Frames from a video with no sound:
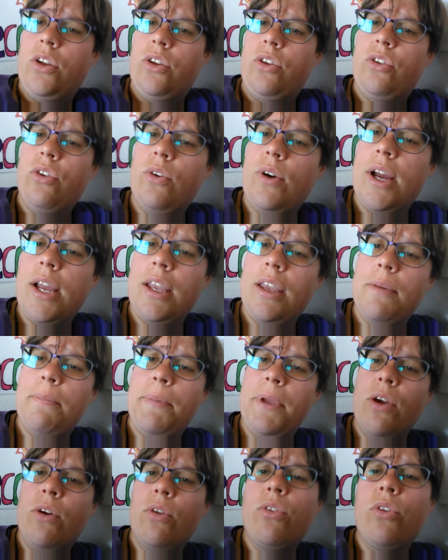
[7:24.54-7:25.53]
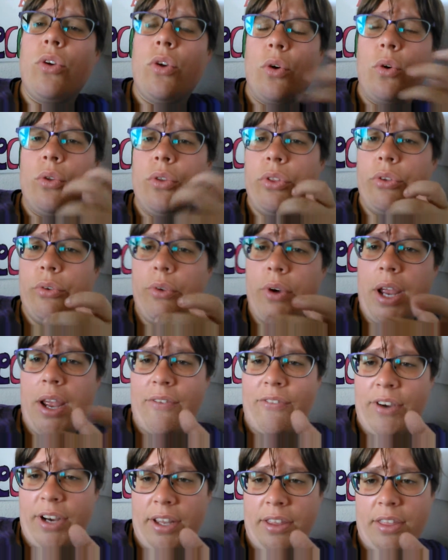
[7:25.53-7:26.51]
So I could be able to go through
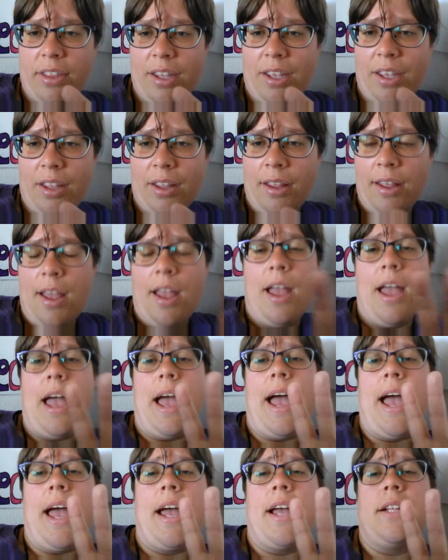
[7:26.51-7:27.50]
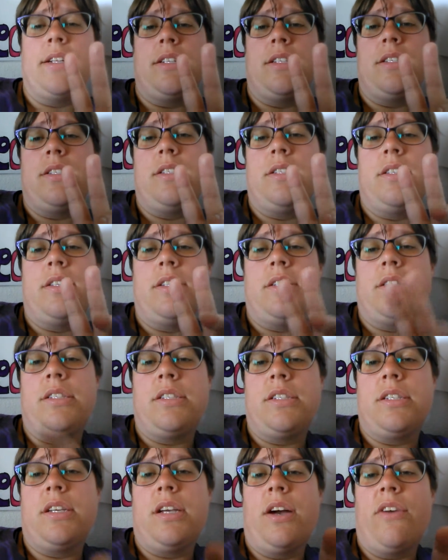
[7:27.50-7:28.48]
everything and
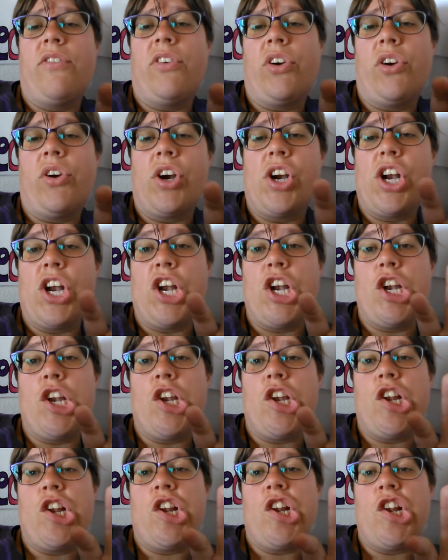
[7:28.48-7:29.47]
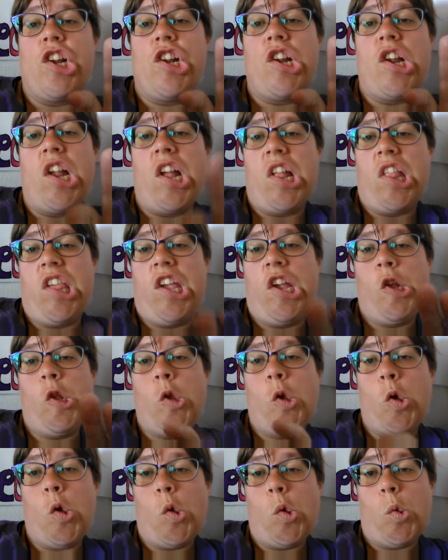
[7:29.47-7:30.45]
discover
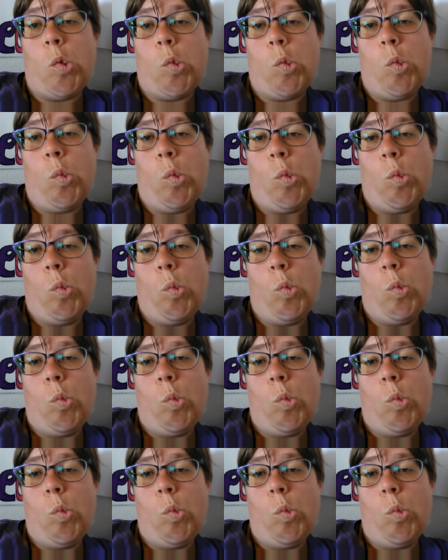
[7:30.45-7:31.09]
nothing new.